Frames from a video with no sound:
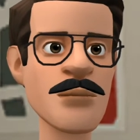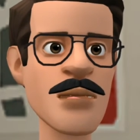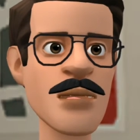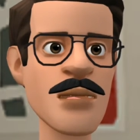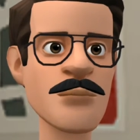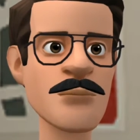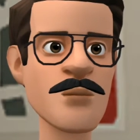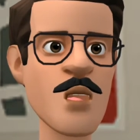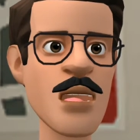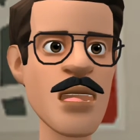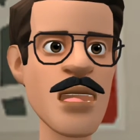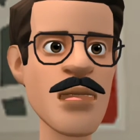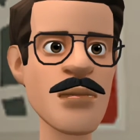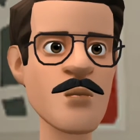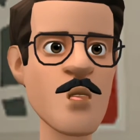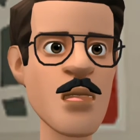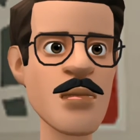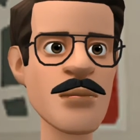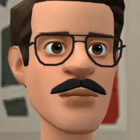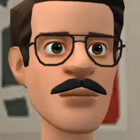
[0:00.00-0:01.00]
And the last
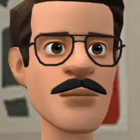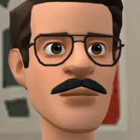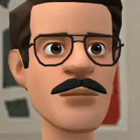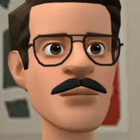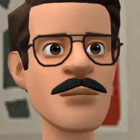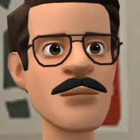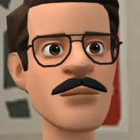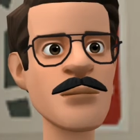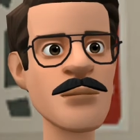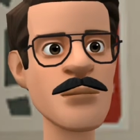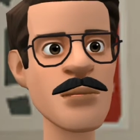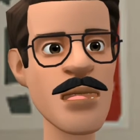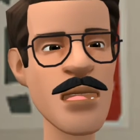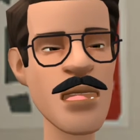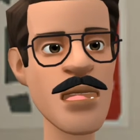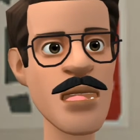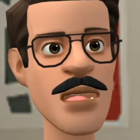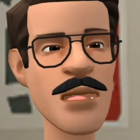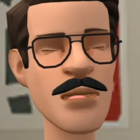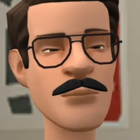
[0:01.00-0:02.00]
one is
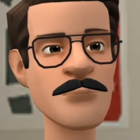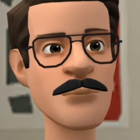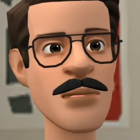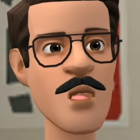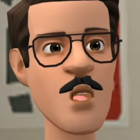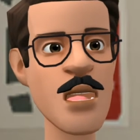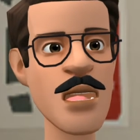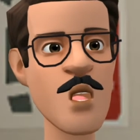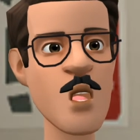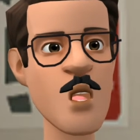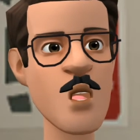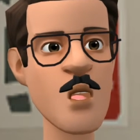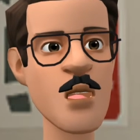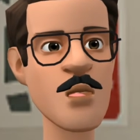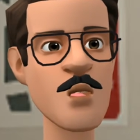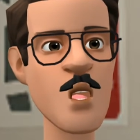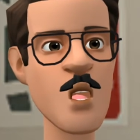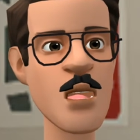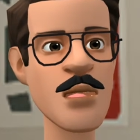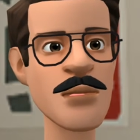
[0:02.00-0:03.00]
7, that is not reliable
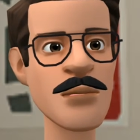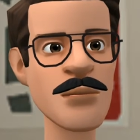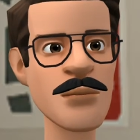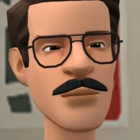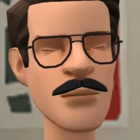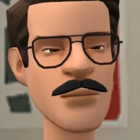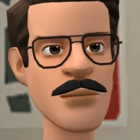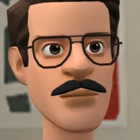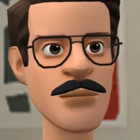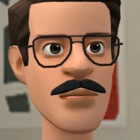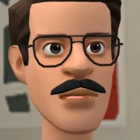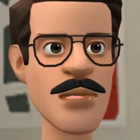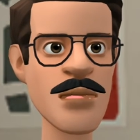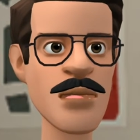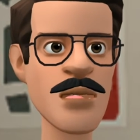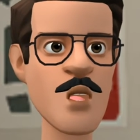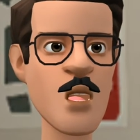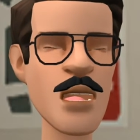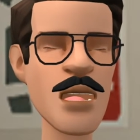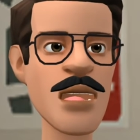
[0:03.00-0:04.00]
because when
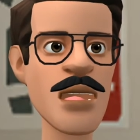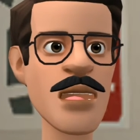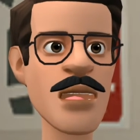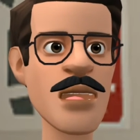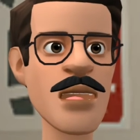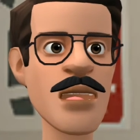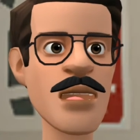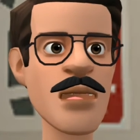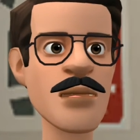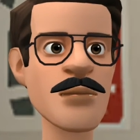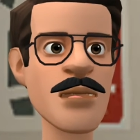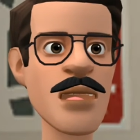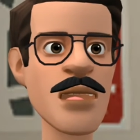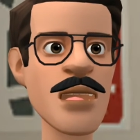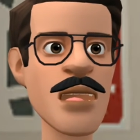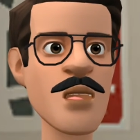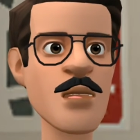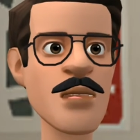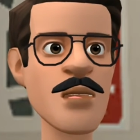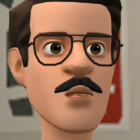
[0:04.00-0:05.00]
we find the actual
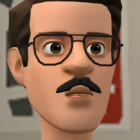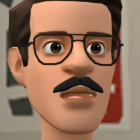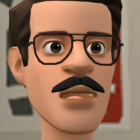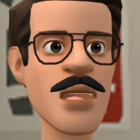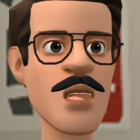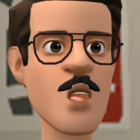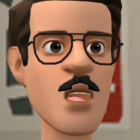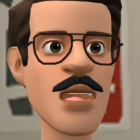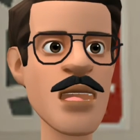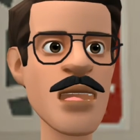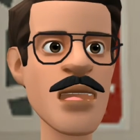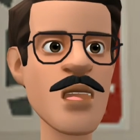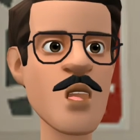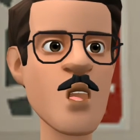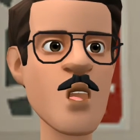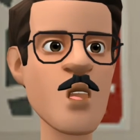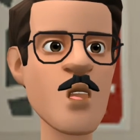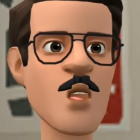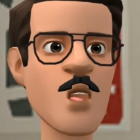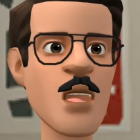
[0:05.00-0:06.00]
value, it is not
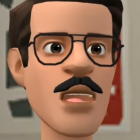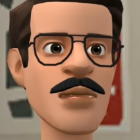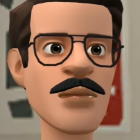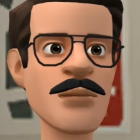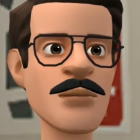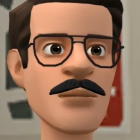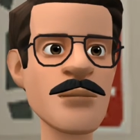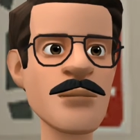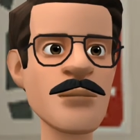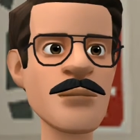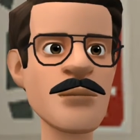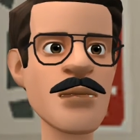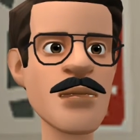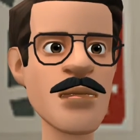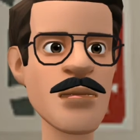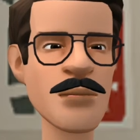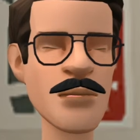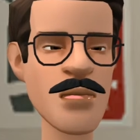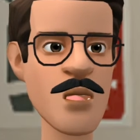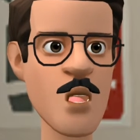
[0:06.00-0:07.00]
7, it
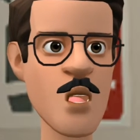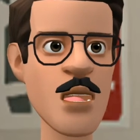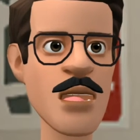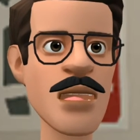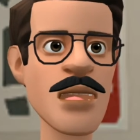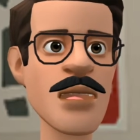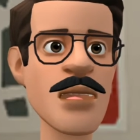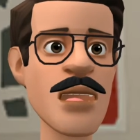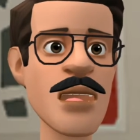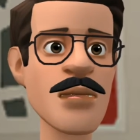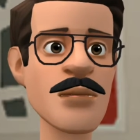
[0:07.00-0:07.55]
may be some other value.